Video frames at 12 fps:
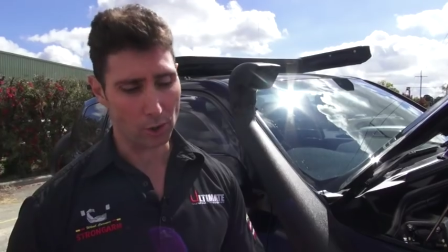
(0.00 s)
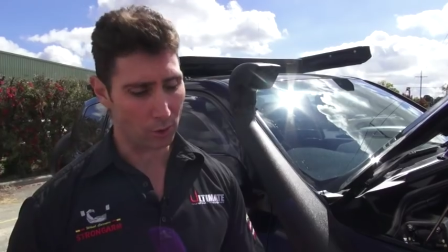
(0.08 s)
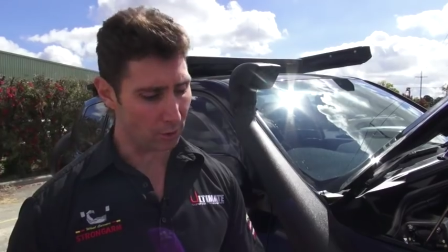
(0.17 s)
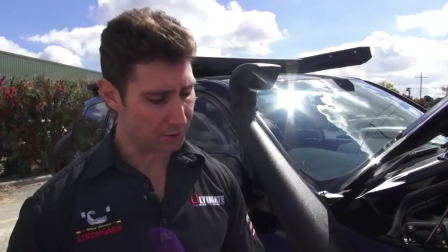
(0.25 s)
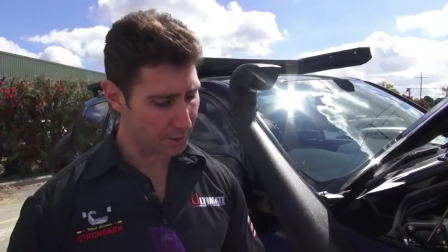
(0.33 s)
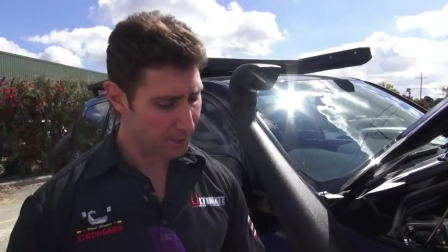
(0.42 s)

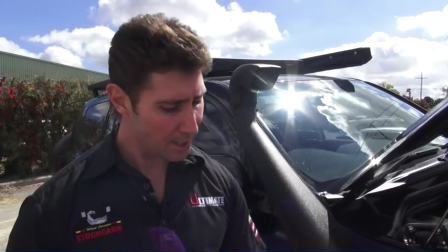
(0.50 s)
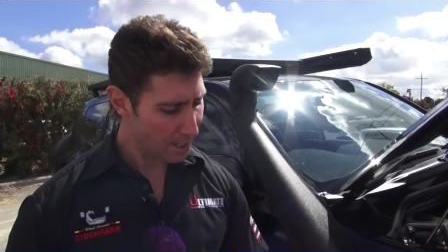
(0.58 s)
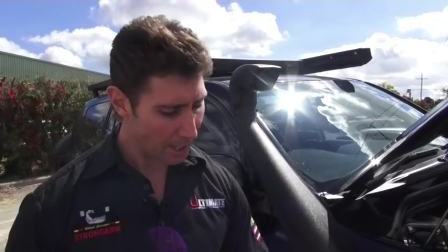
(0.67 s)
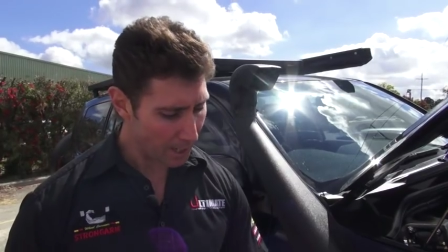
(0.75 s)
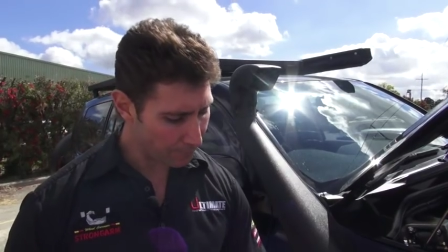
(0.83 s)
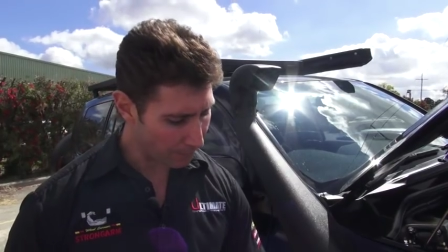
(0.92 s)
crossing,
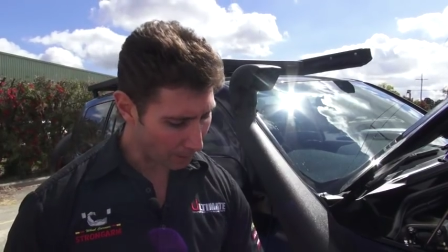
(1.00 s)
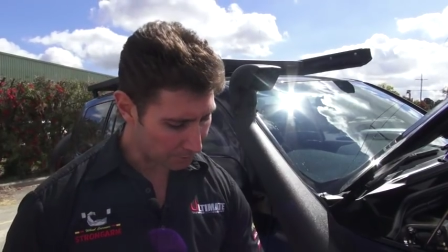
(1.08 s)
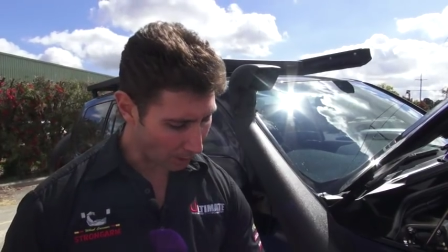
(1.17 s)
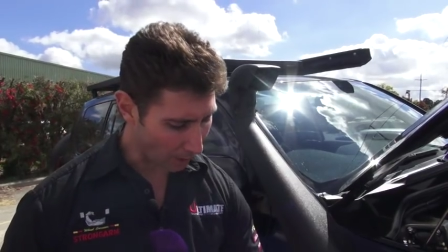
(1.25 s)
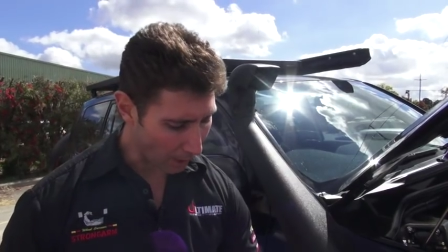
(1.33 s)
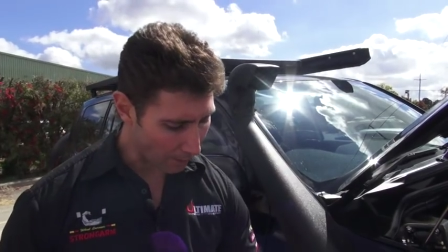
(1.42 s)
even up
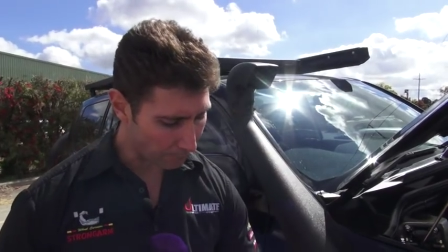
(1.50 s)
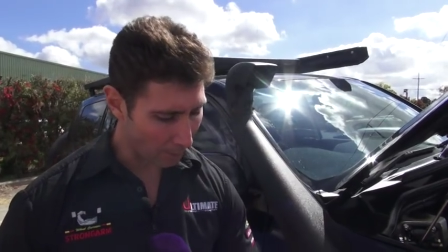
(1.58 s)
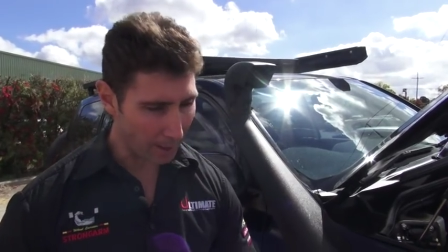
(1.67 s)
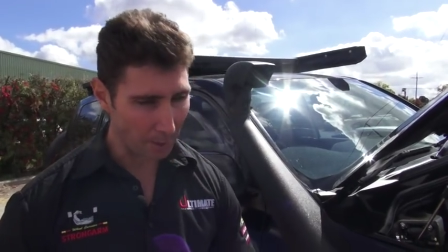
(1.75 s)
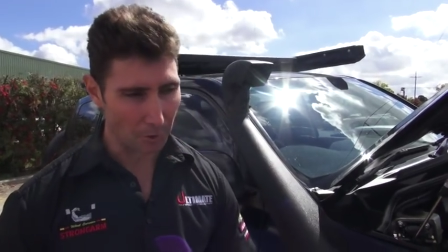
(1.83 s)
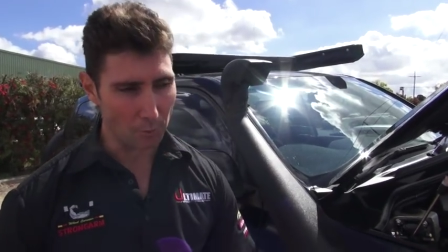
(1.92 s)
to
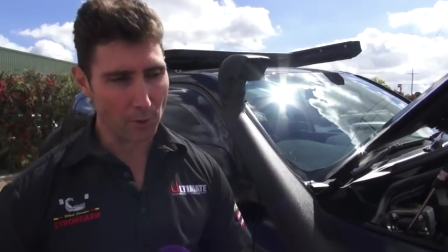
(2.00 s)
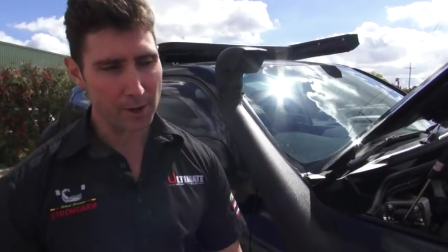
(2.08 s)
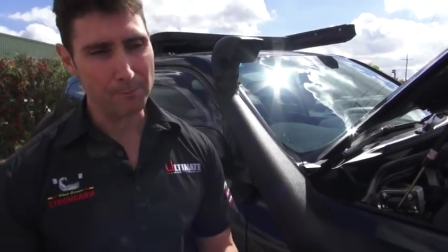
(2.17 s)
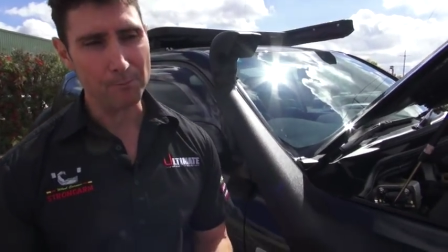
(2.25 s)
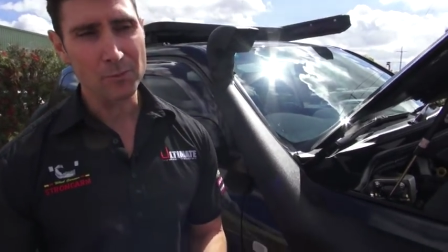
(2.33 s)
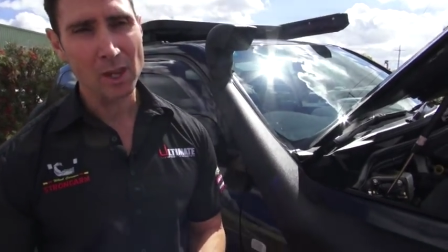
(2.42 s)
halfway up the
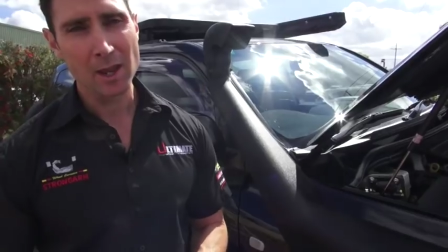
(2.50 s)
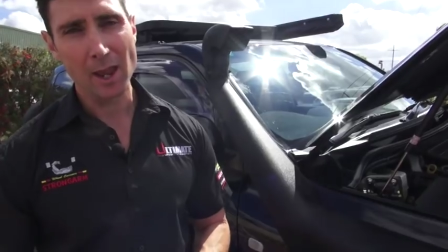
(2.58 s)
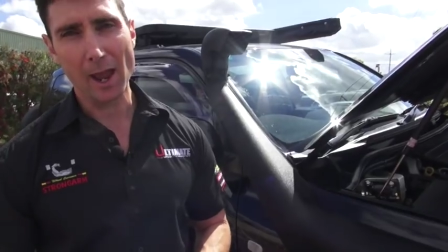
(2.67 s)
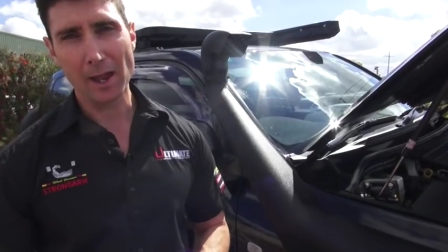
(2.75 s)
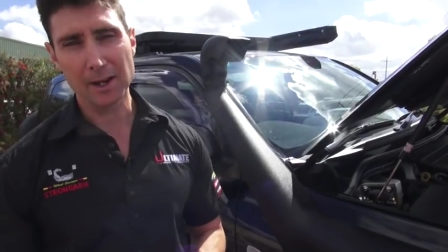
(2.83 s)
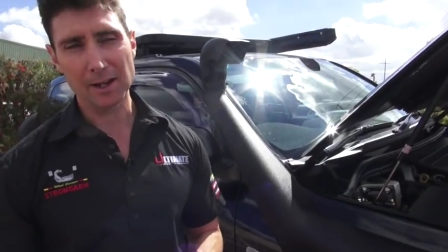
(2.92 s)
rim, and